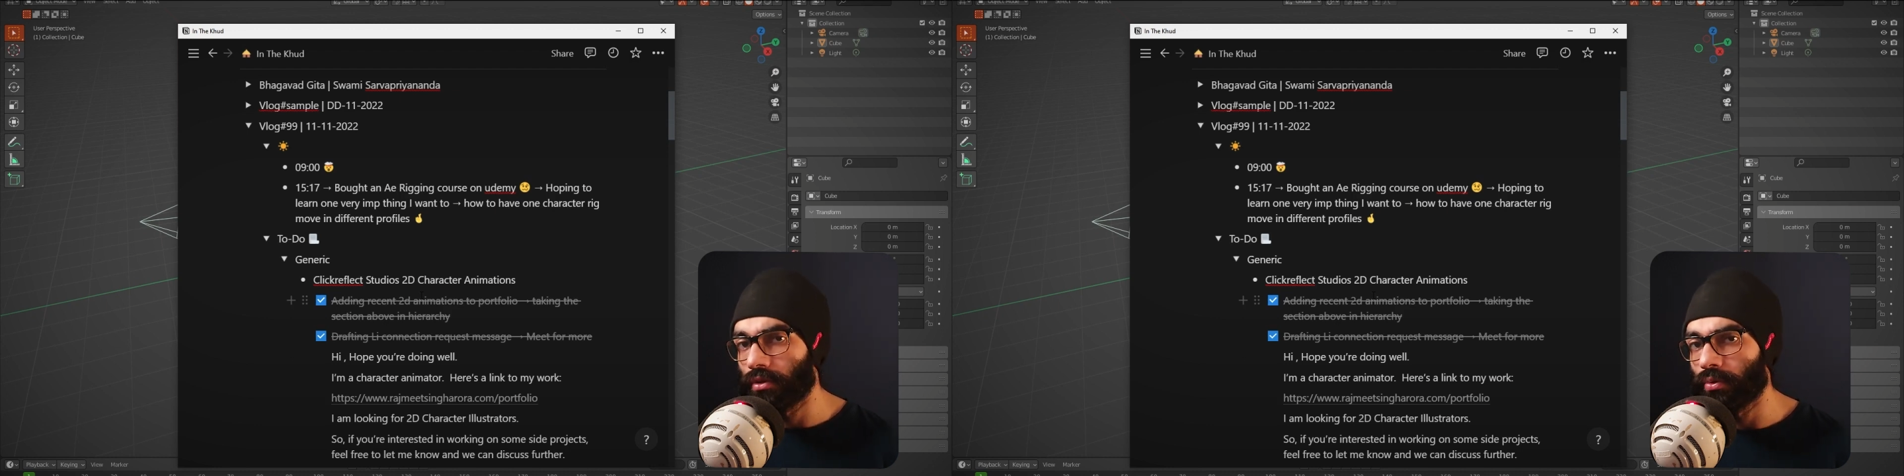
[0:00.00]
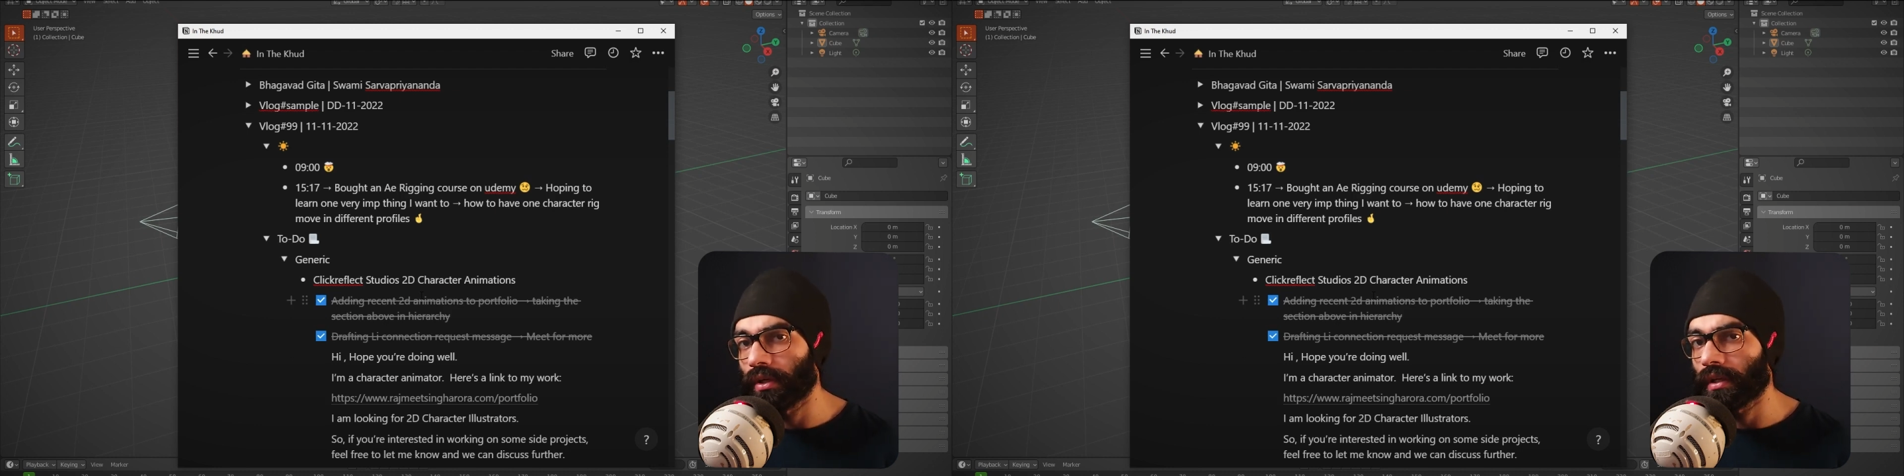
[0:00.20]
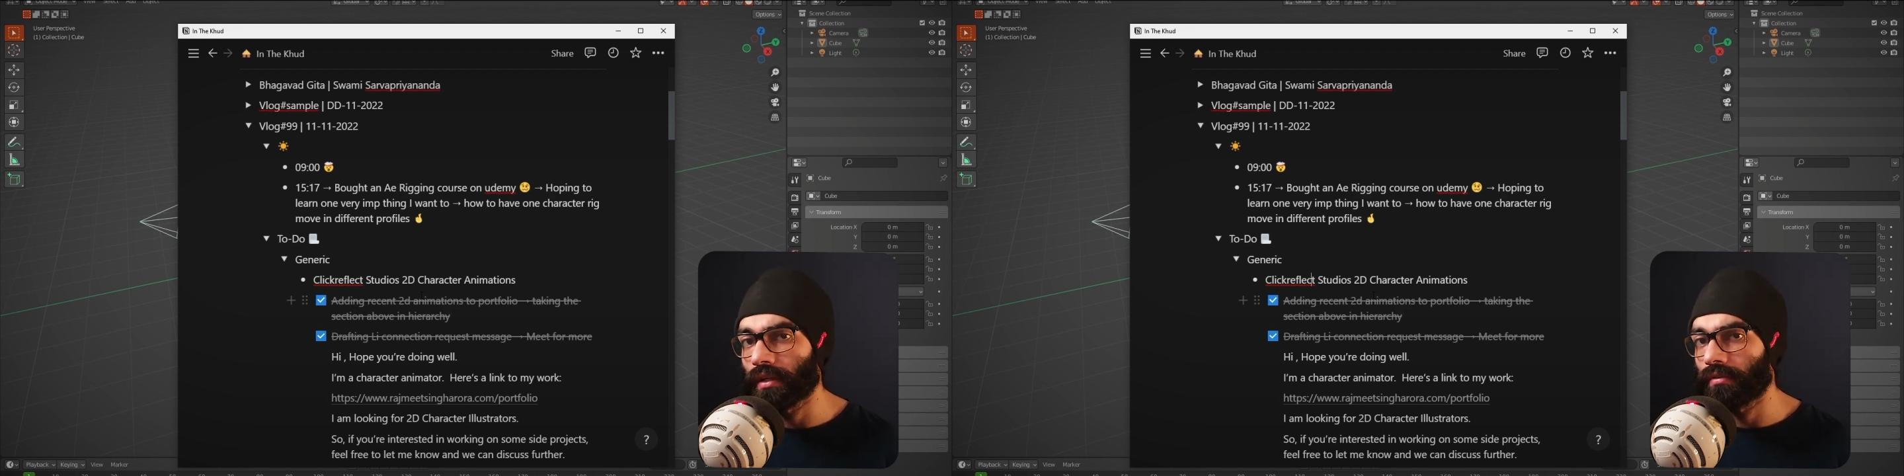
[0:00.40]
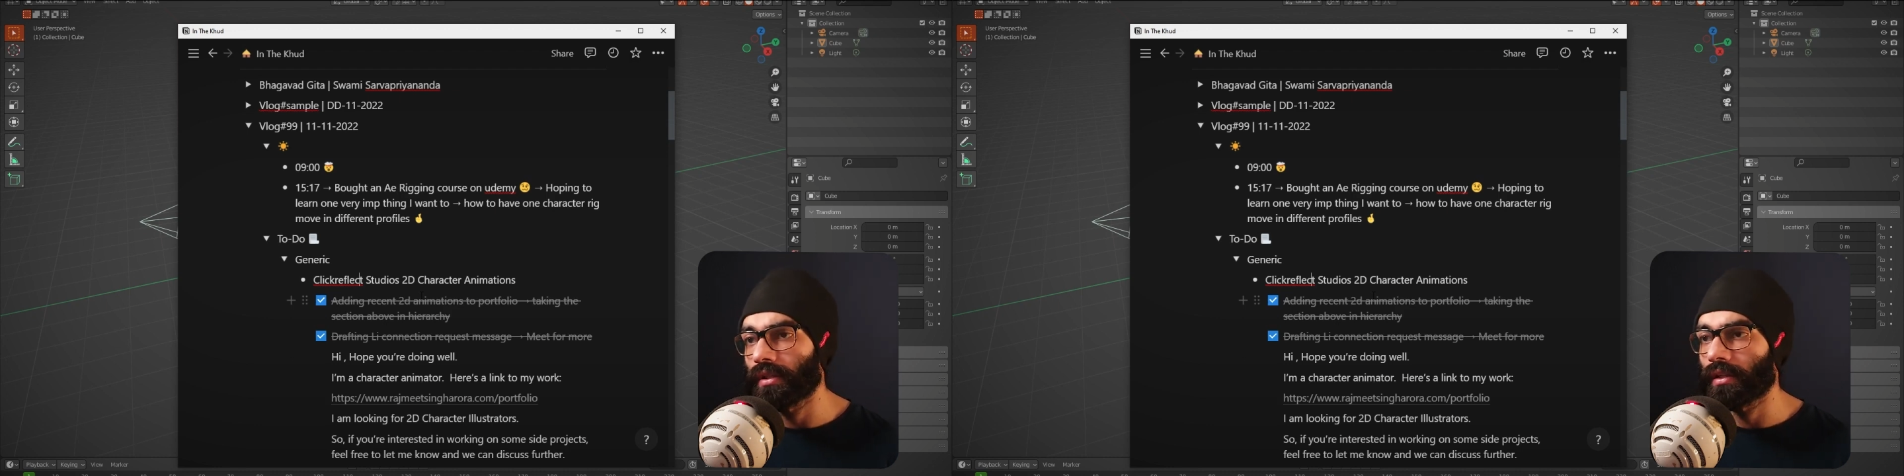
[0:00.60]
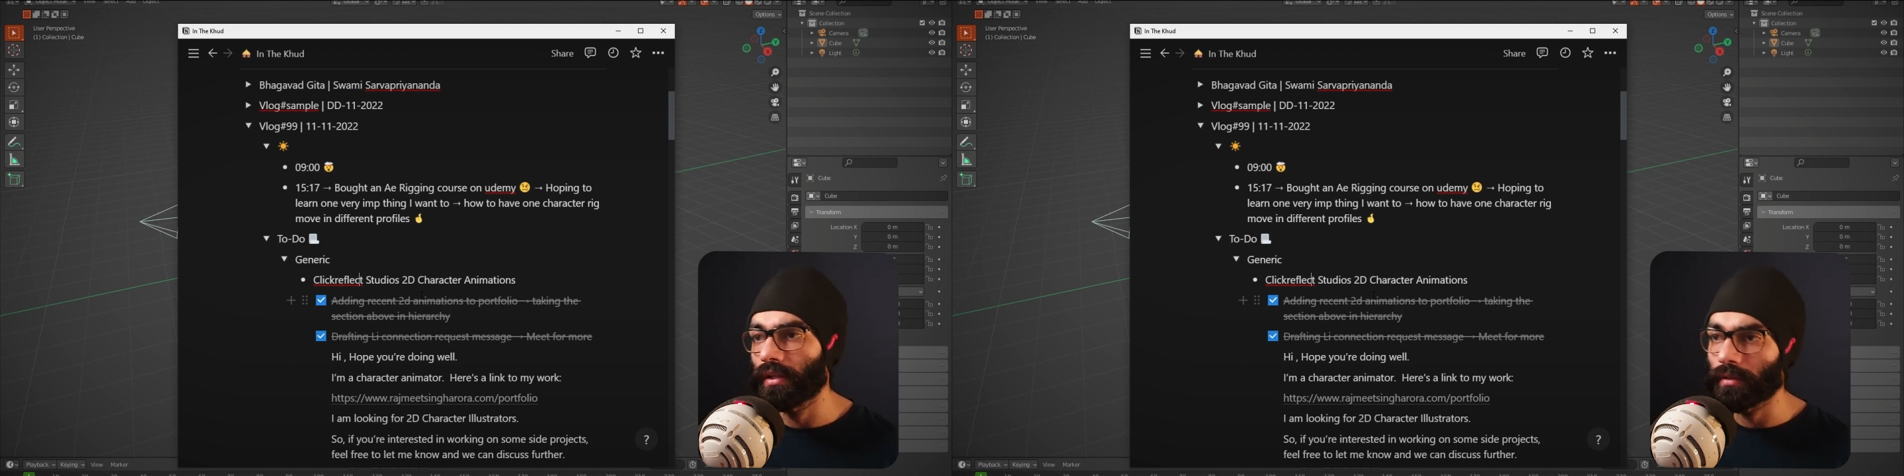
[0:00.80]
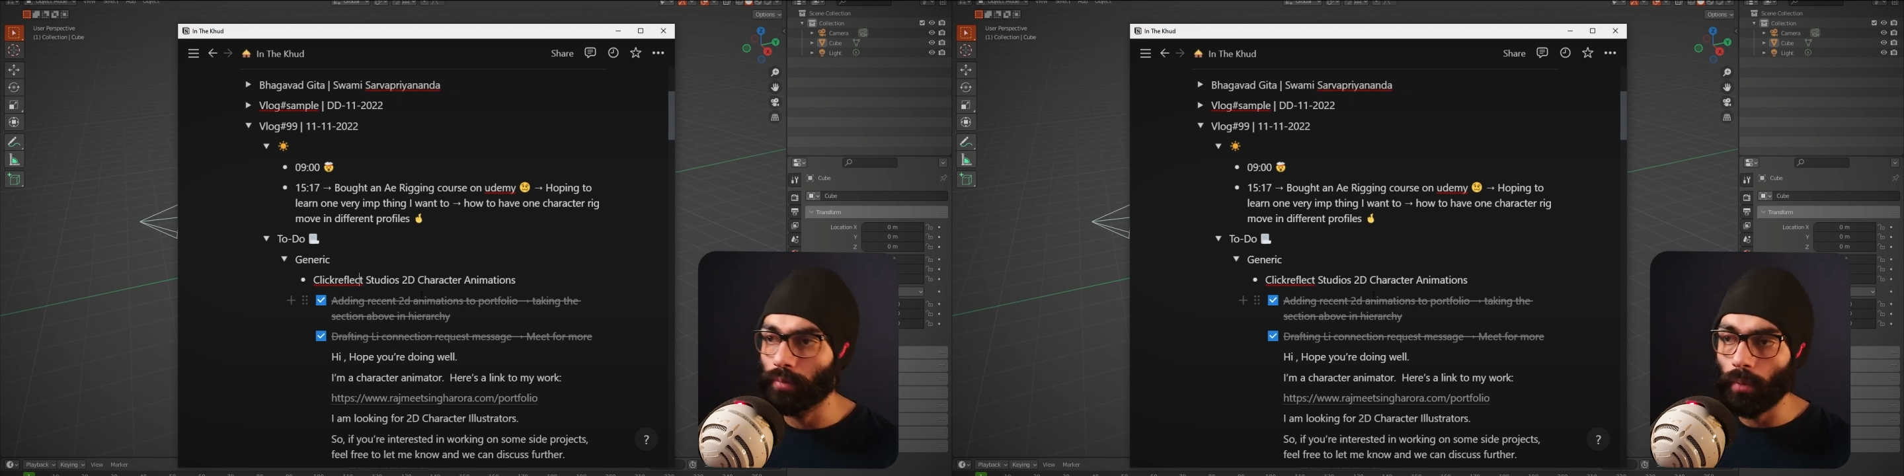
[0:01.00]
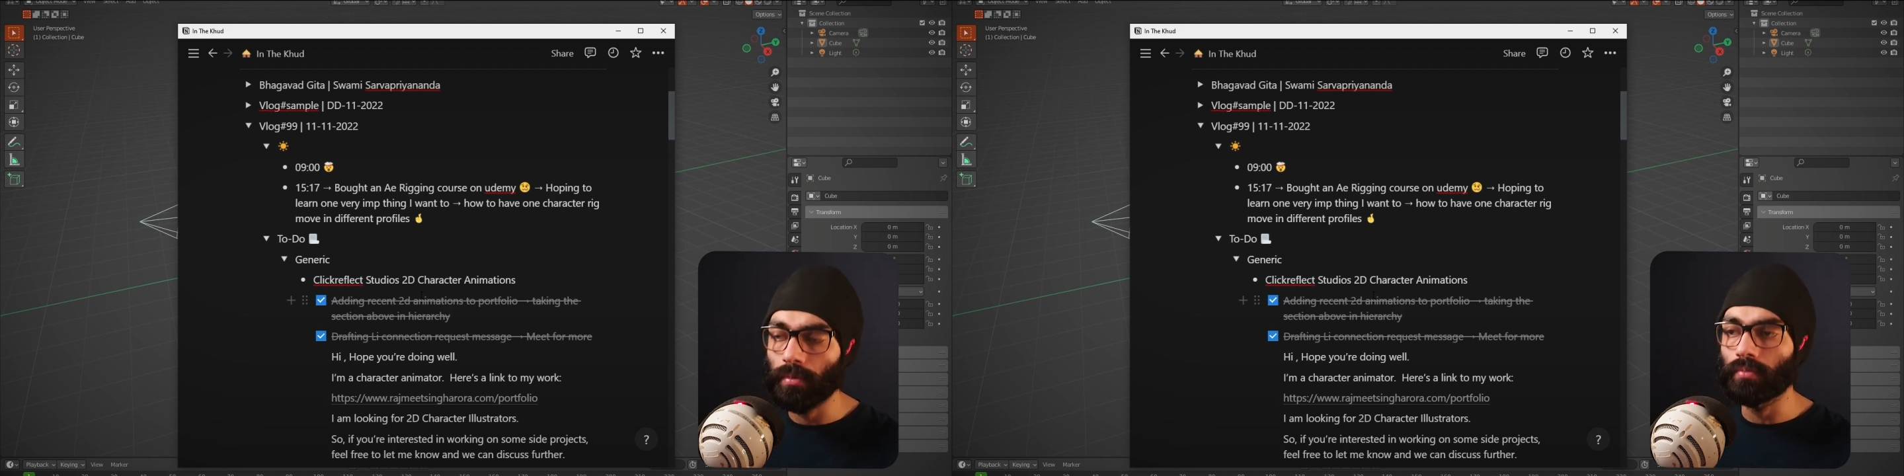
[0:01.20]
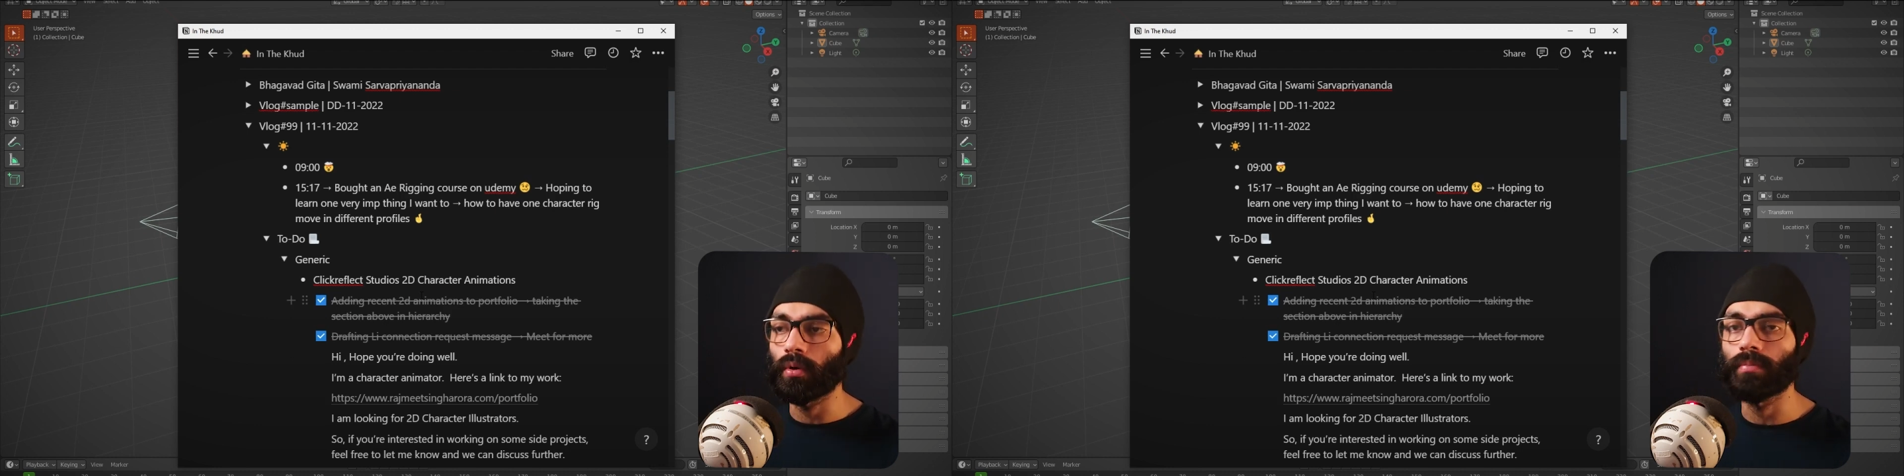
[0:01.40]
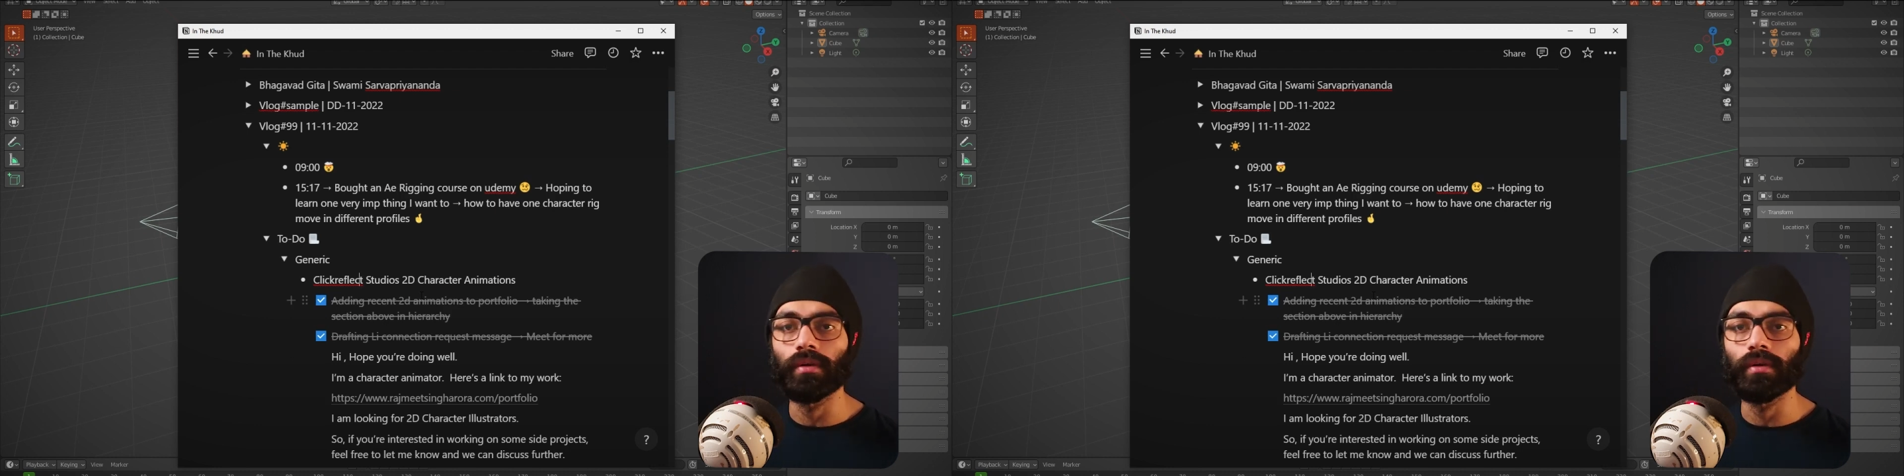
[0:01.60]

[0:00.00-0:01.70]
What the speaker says: DUIK and everything, like proper